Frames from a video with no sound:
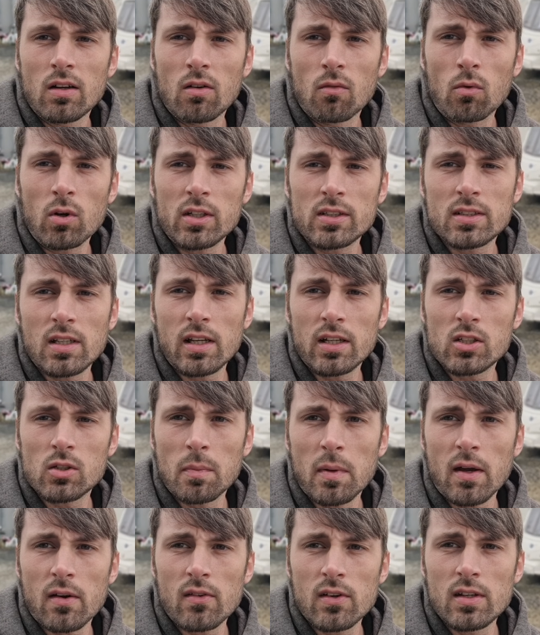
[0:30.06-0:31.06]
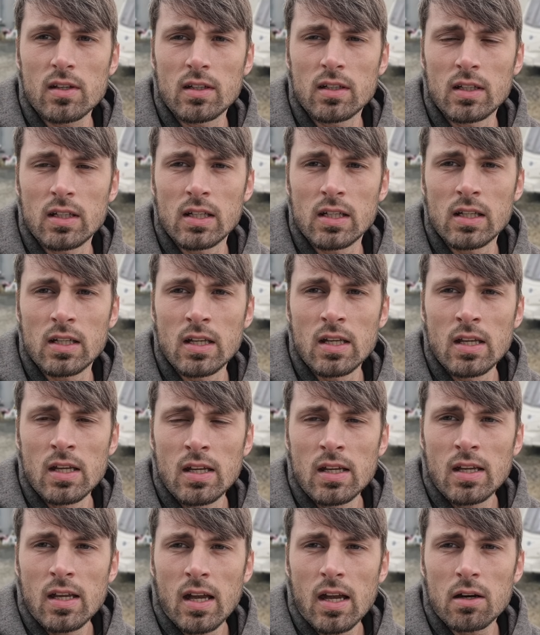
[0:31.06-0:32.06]
what is a leisure battery?
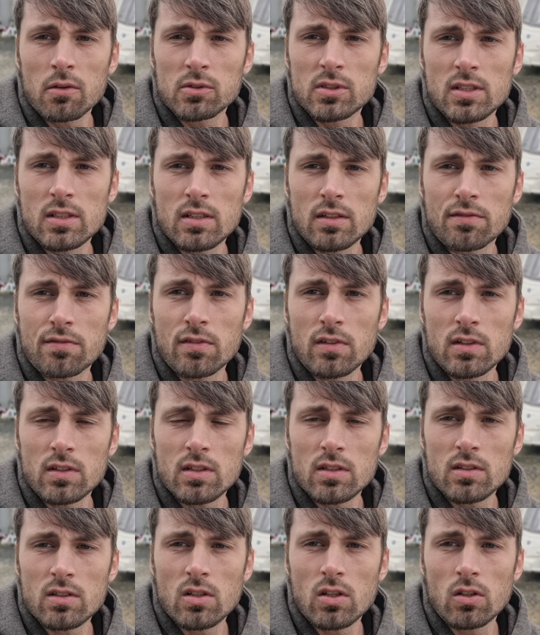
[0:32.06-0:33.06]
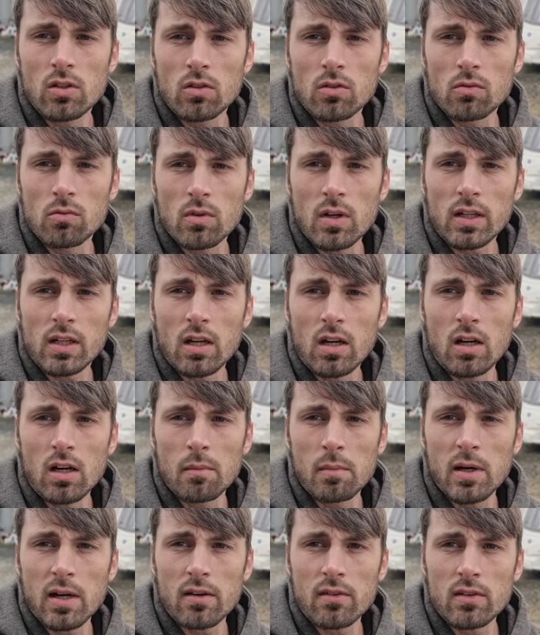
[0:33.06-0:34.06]
How is it different to a car
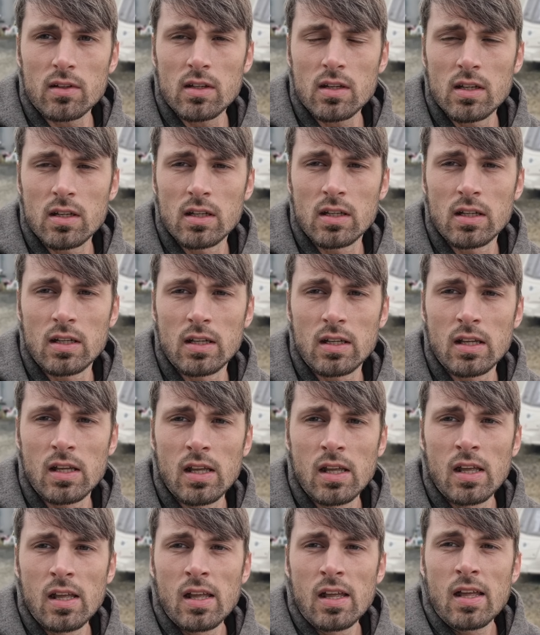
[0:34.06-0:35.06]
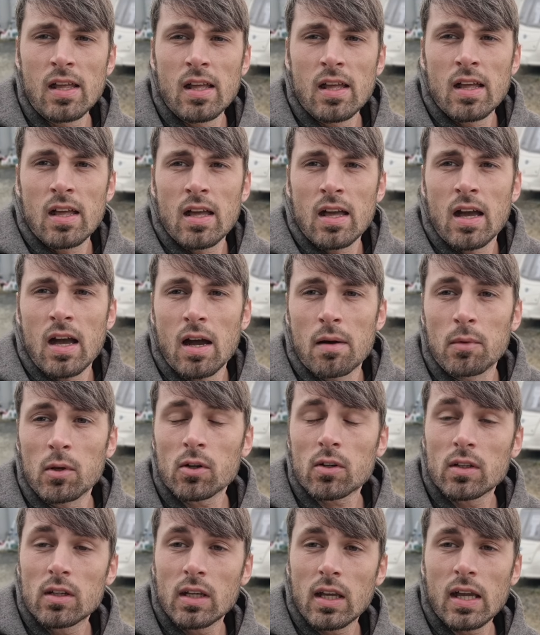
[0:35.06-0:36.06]
battery? I'm not
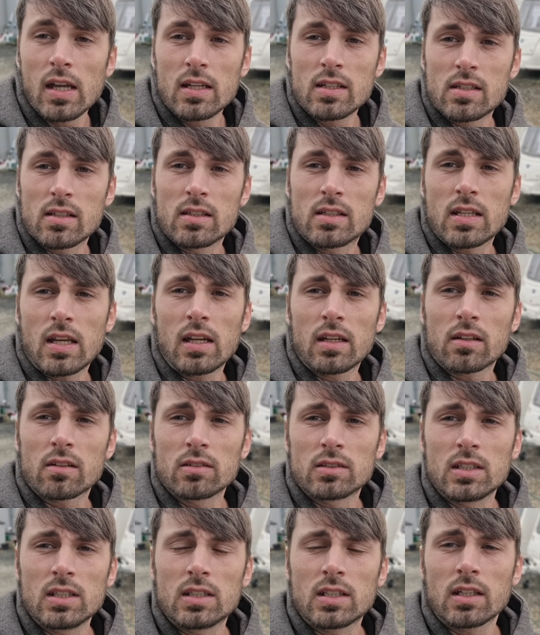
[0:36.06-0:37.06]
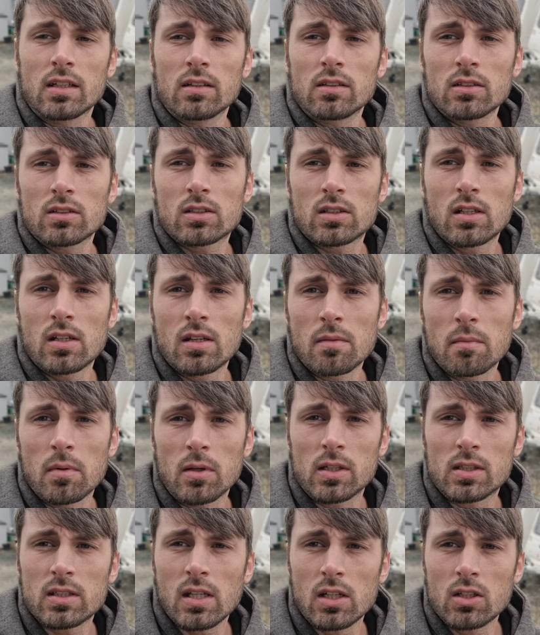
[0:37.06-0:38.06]
going to get into the technical details, but
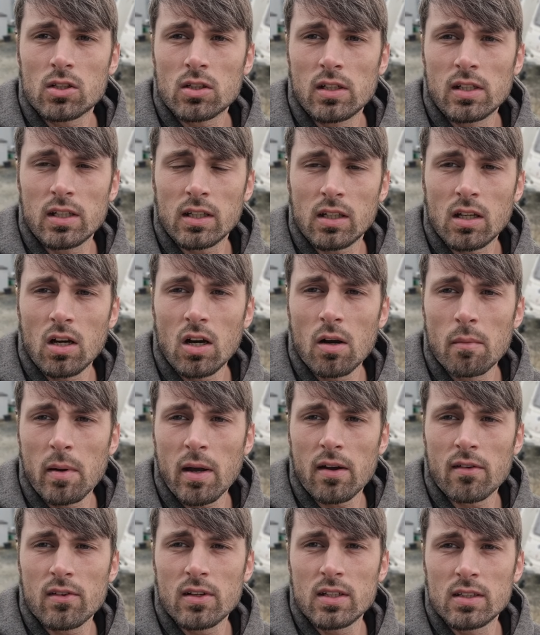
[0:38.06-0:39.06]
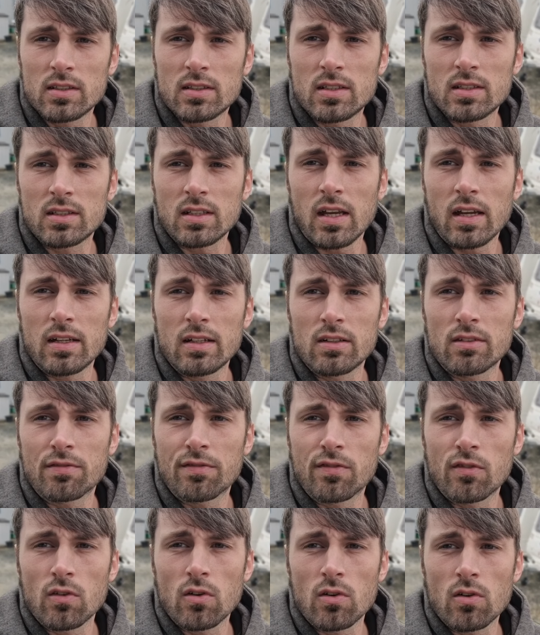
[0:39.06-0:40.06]
essentially a car battery is designed
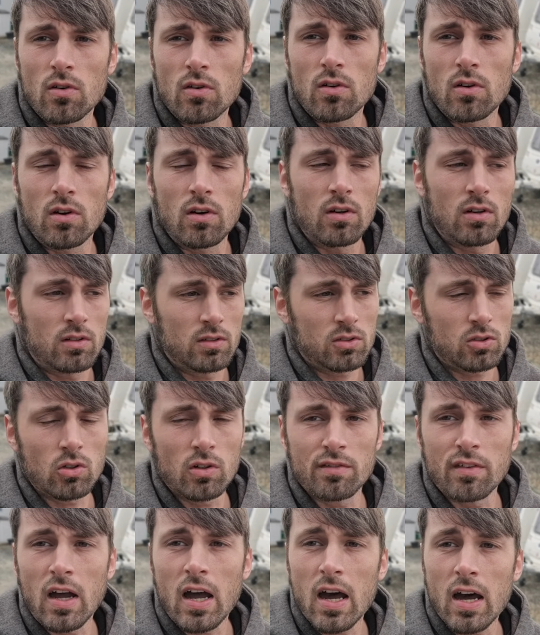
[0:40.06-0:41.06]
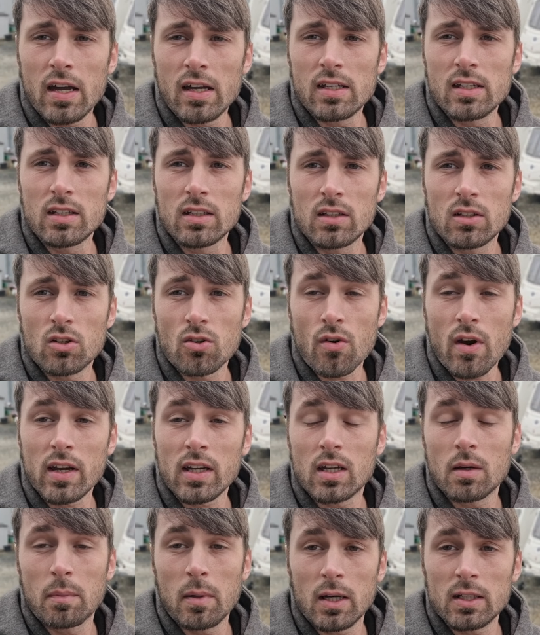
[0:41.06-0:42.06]
for sort of a high crank
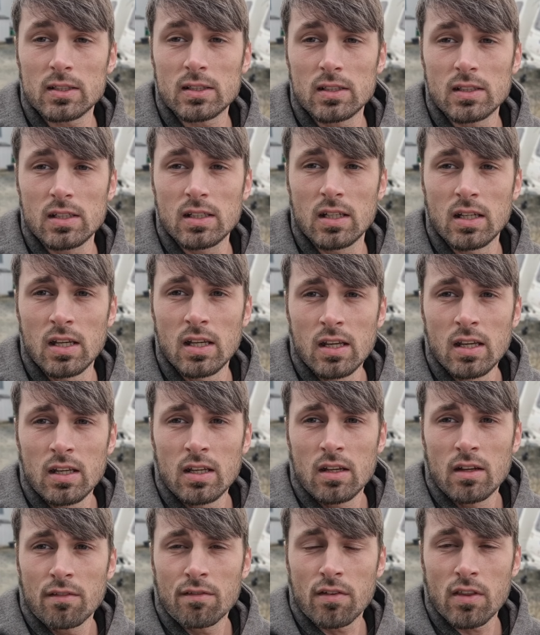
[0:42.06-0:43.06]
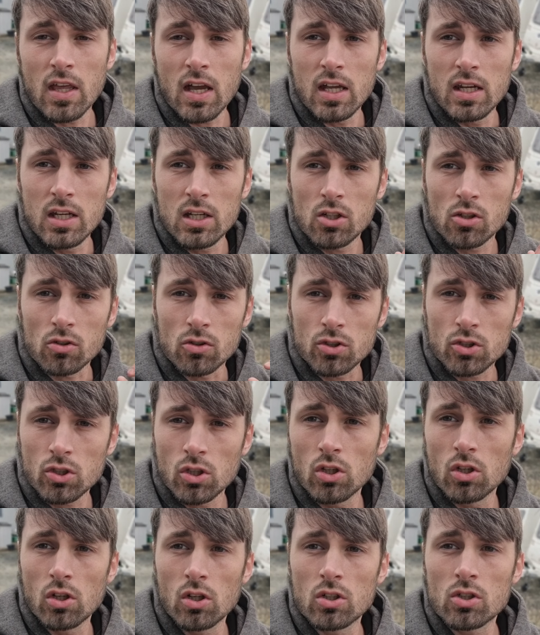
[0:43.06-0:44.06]
capacity, for that initial
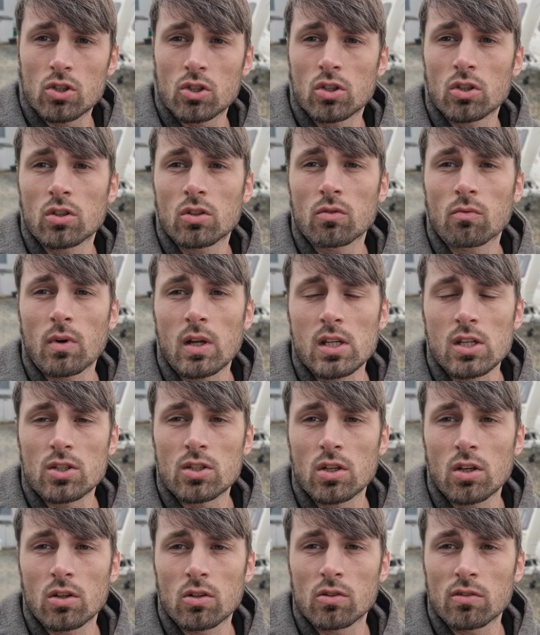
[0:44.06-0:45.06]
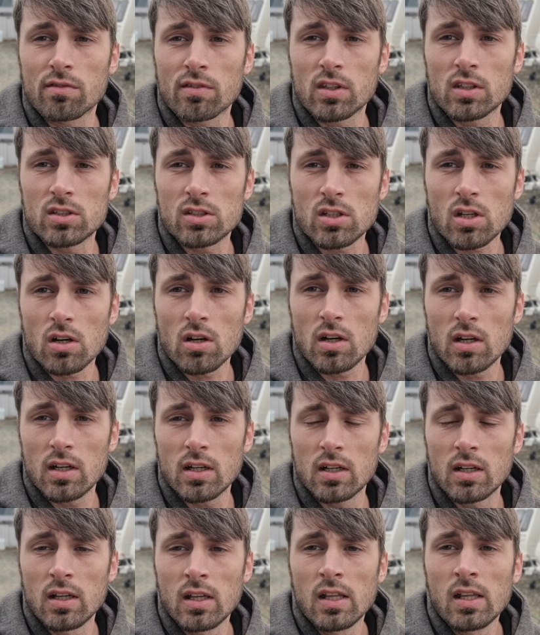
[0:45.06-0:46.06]
surge when you turn over the starter
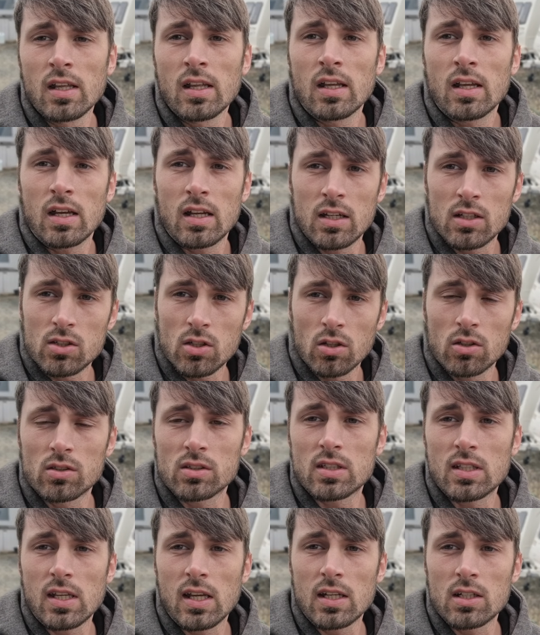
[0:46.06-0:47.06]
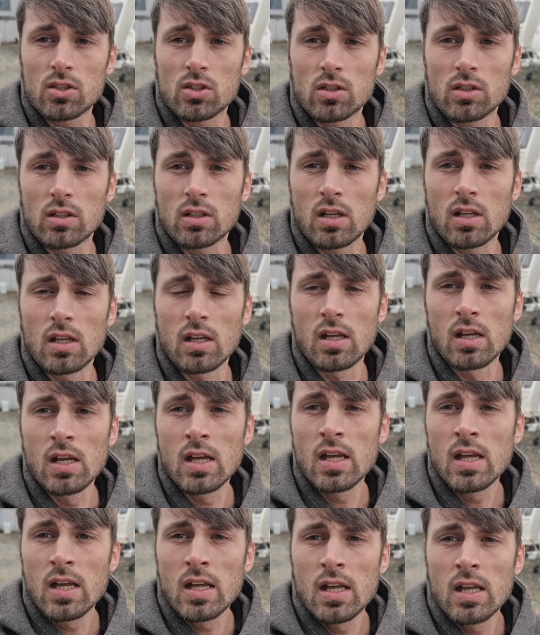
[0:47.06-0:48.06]
and it turns the engine.
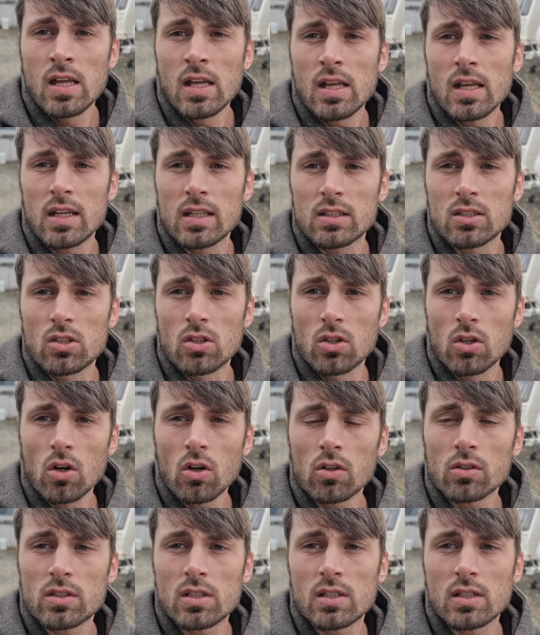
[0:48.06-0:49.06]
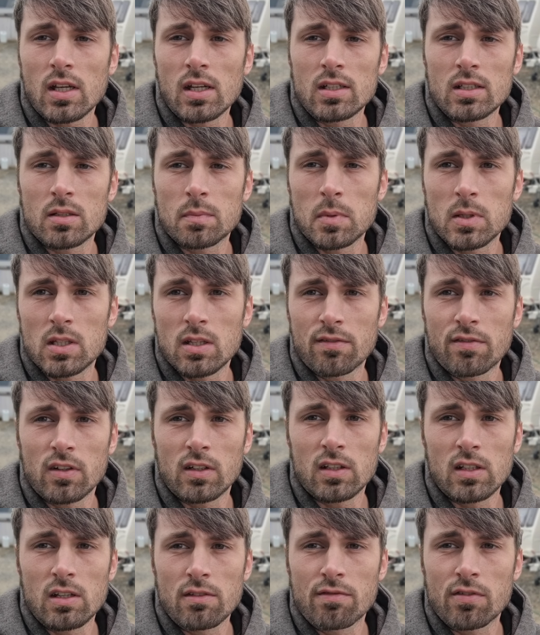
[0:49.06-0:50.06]
It's not designed
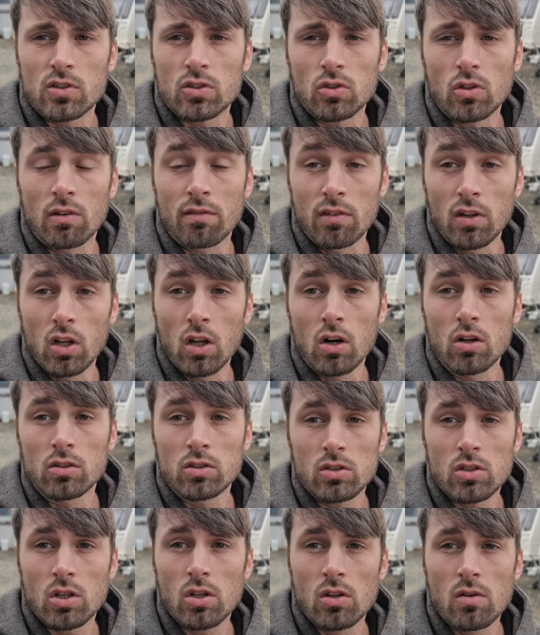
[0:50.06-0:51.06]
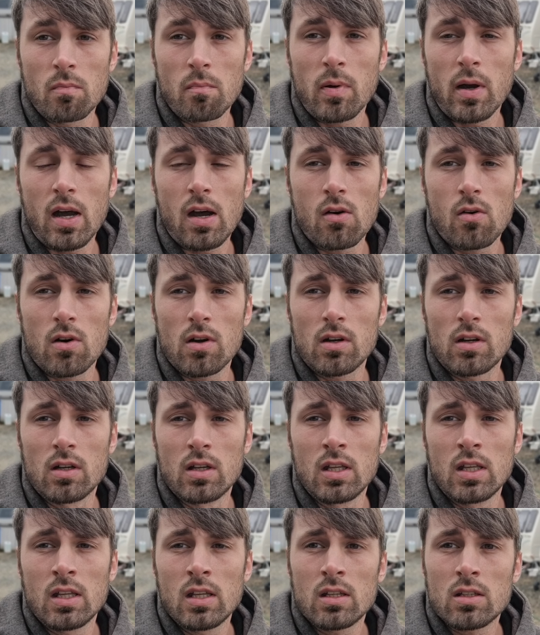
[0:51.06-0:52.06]
specifically for sort of long-term power
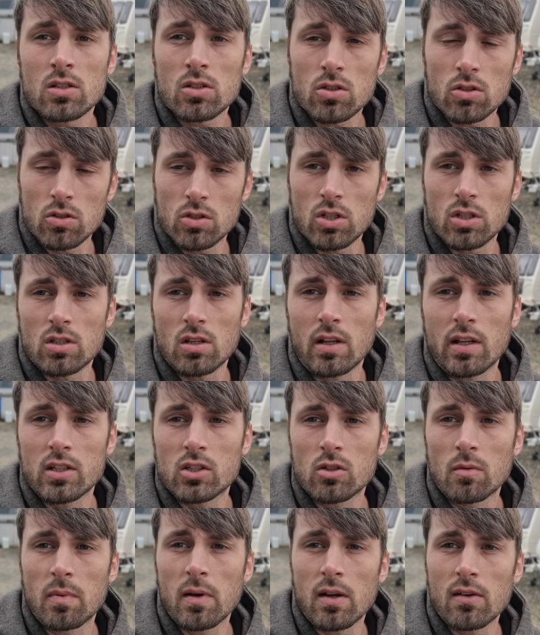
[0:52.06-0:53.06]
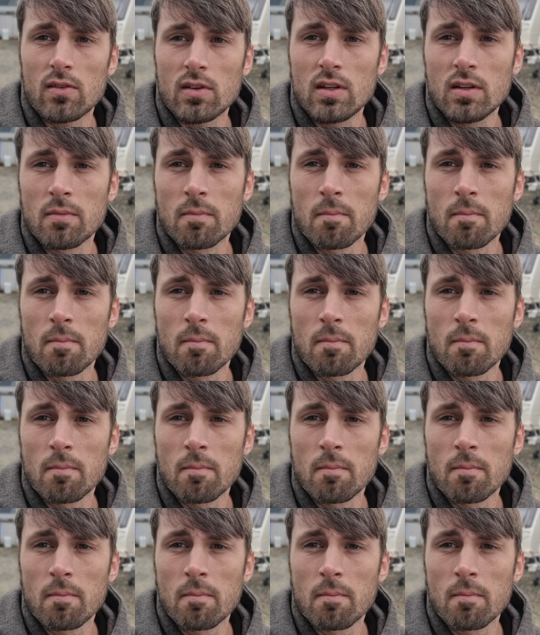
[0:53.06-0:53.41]
such as a leisure battery.